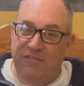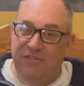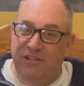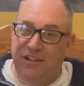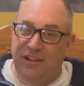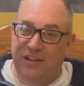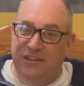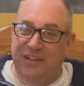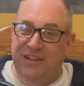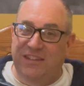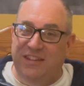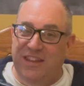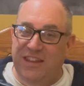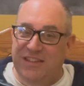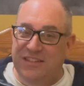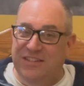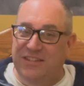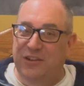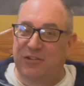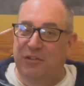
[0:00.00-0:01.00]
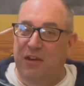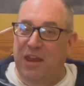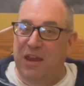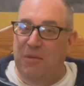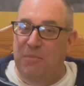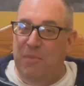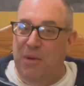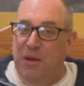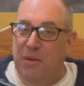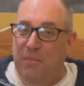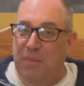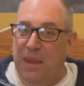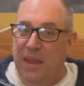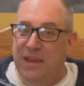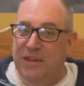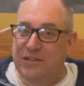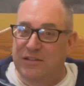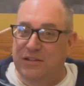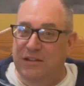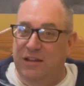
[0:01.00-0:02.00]
looked at the Instagram
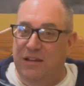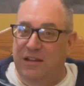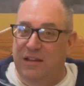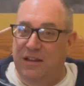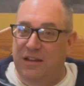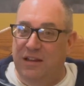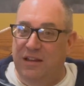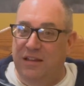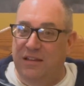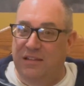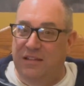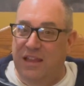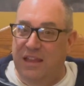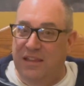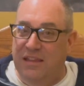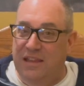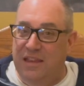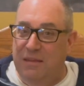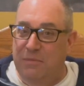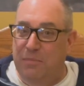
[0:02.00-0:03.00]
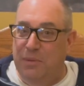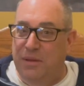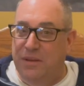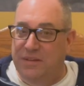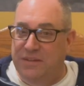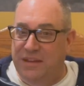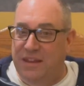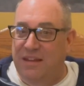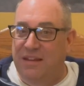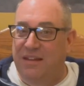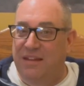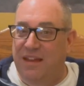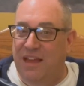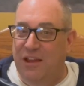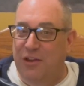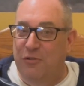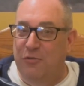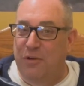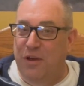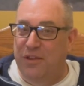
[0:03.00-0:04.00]
page lately, but
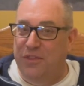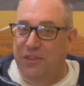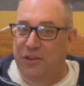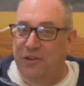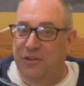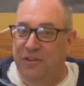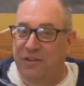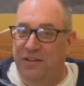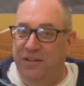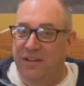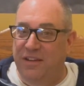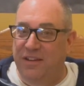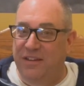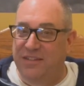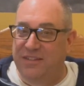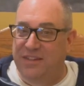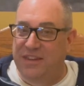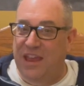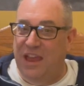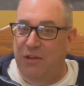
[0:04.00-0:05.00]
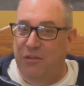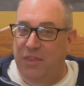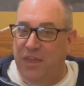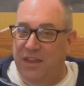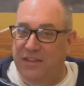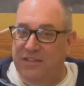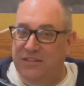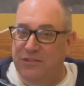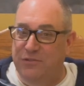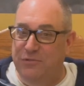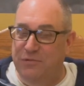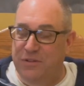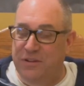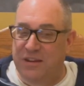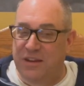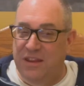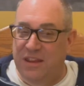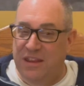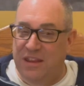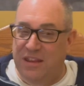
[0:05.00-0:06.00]
I'll go out there and see how that's doing.
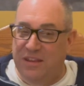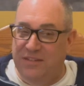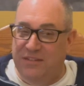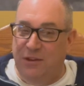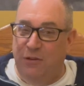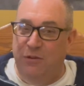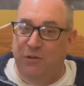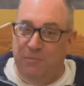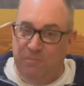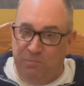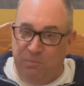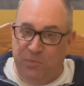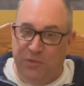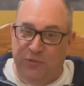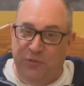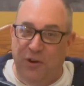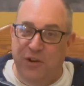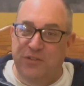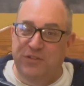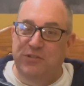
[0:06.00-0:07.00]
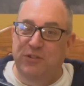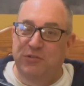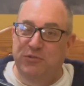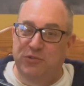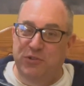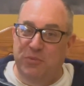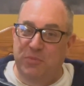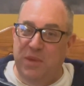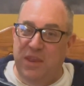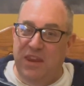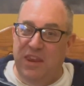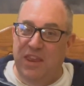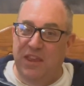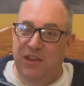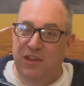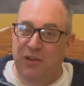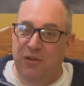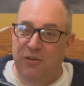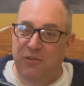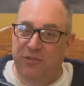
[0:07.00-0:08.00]
So as far as social media
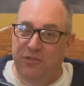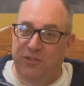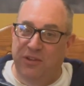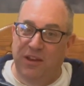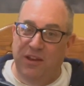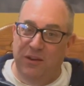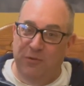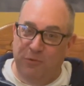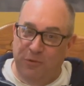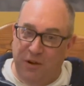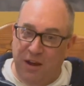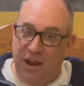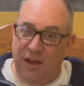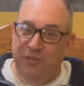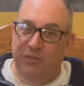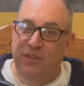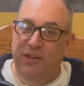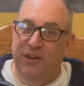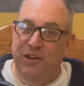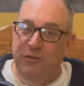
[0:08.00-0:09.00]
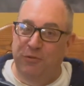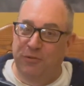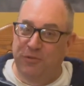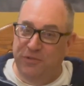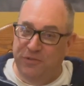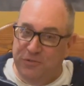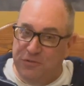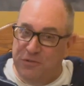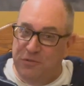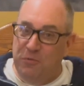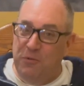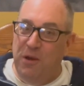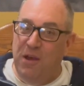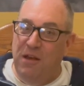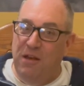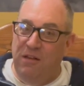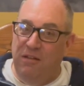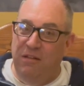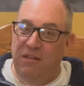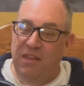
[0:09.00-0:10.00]
goes, we're out there, we're doing
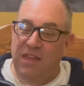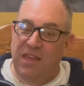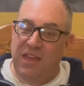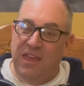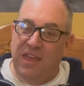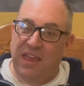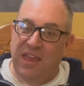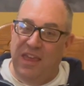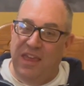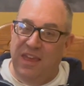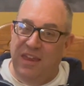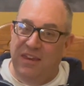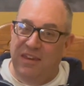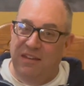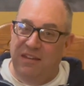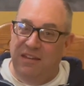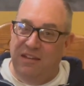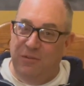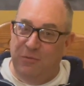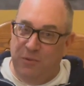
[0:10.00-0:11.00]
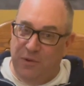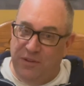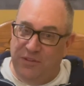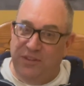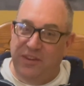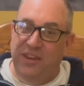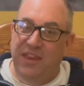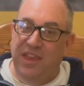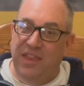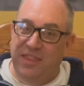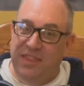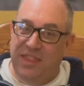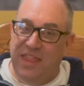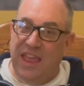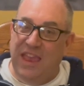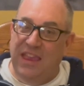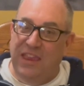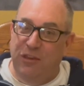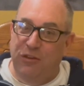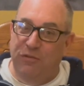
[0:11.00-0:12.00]
well. And once again,
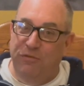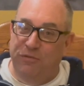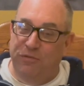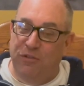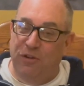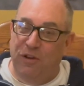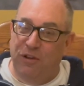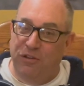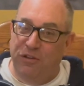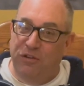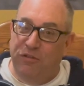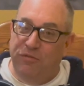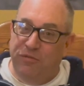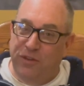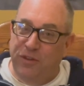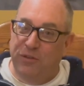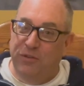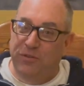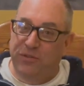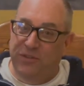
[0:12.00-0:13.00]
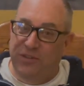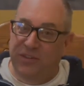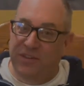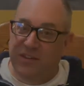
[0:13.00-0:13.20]
thank you for all your views.